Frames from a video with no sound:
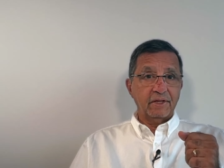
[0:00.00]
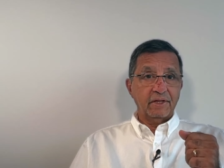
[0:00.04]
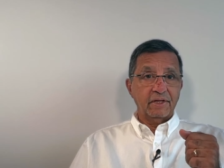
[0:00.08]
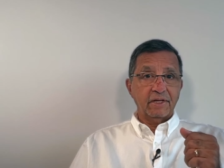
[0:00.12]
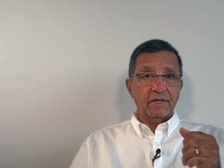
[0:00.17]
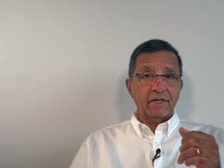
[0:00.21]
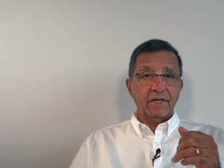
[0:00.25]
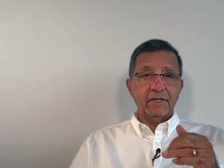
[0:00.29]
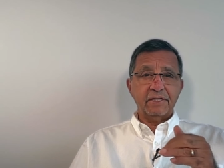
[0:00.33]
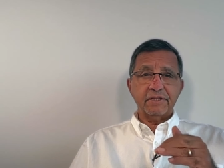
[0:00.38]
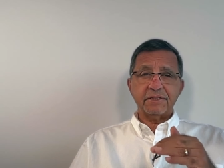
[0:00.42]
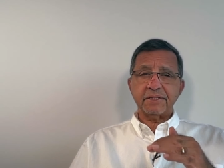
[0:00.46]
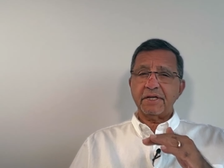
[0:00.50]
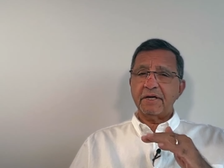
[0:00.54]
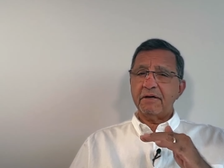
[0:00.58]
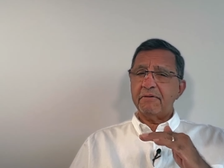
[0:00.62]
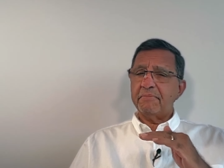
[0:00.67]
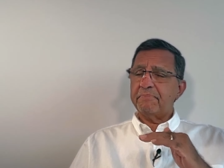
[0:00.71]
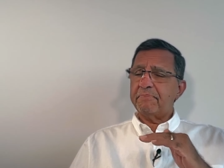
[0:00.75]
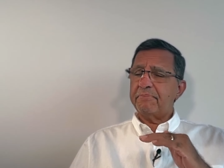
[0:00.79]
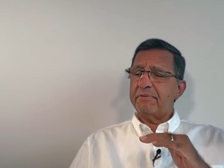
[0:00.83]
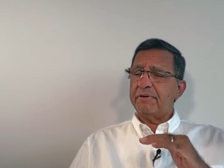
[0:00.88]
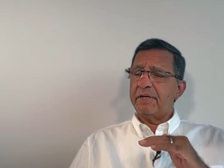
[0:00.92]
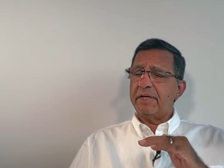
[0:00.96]
He is
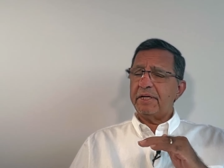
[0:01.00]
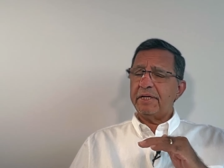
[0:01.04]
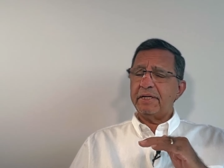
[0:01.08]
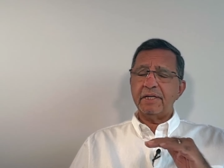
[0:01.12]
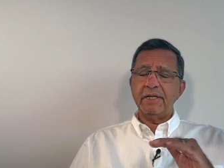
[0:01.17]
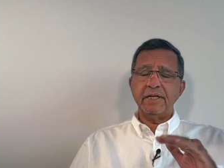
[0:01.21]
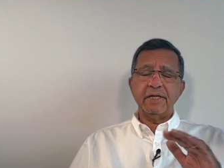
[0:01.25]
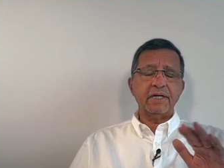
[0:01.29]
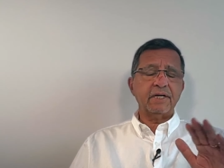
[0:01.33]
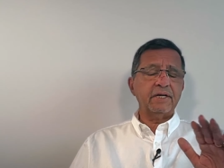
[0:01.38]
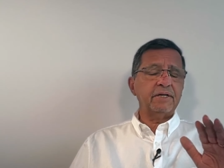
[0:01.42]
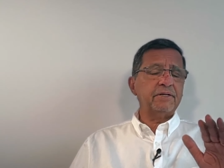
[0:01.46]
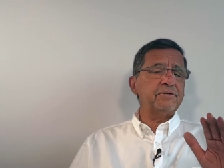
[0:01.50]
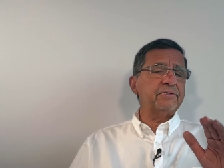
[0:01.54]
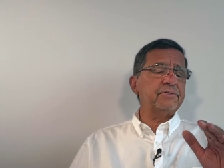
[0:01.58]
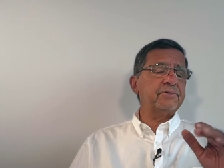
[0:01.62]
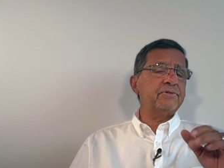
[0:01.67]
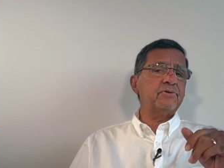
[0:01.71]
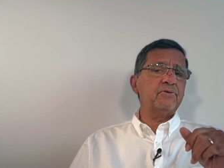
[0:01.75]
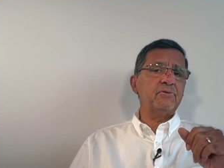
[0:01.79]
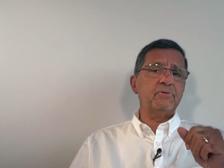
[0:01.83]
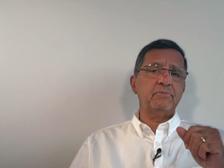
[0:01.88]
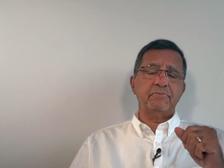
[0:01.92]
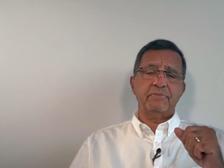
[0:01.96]
completely
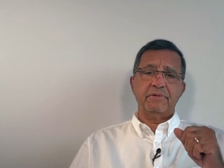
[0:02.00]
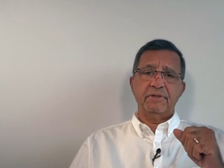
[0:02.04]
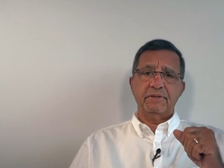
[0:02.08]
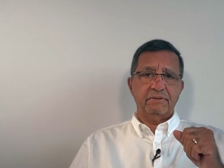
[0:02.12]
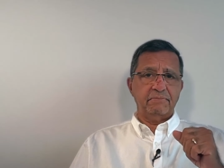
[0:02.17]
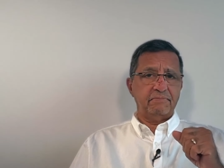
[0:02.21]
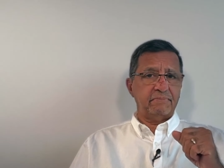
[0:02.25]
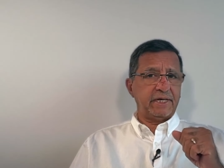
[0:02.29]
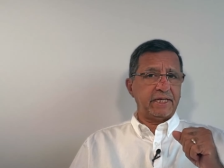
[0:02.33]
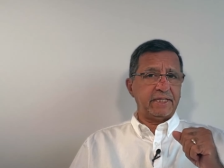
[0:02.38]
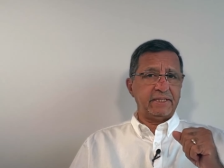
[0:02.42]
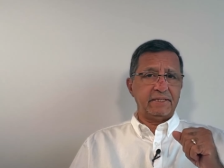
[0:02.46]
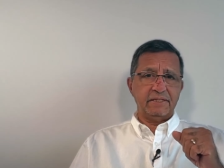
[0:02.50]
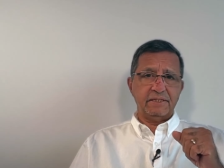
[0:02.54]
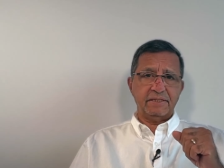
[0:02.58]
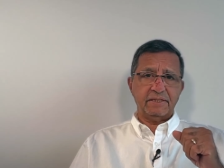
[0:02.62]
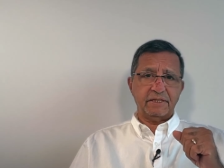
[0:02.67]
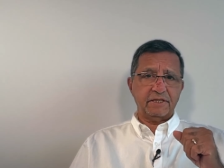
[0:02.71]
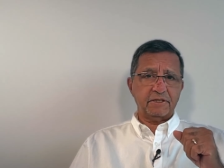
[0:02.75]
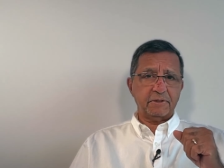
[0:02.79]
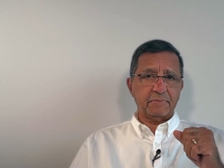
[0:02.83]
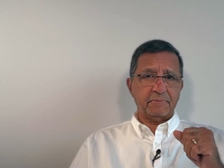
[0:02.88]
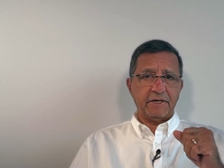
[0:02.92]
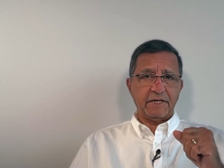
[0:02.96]
consumed by this
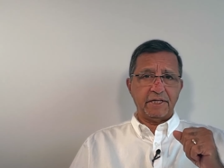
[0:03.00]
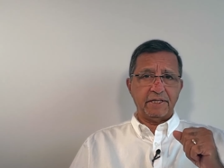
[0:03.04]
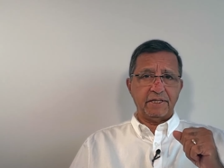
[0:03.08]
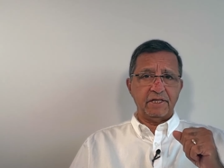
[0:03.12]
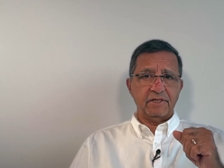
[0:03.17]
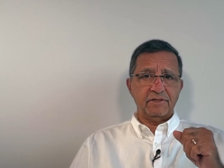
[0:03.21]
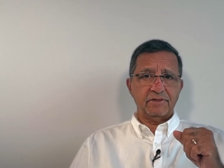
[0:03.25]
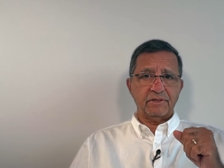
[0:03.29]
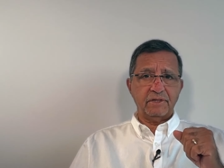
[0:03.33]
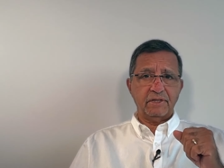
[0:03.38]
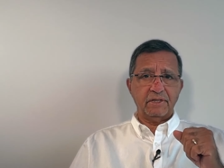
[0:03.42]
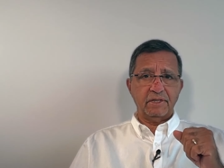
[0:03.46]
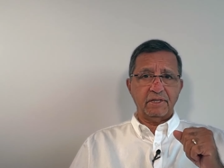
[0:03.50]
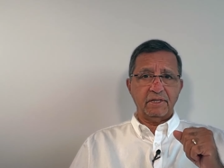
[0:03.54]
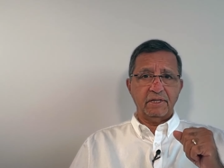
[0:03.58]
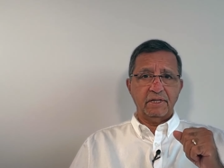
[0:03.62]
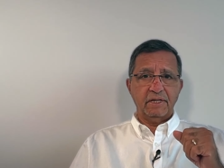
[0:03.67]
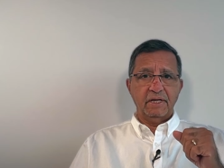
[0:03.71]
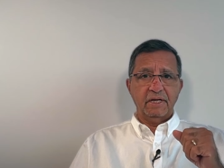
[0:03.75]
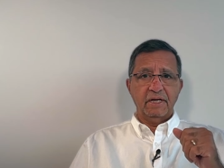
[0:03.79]
expectation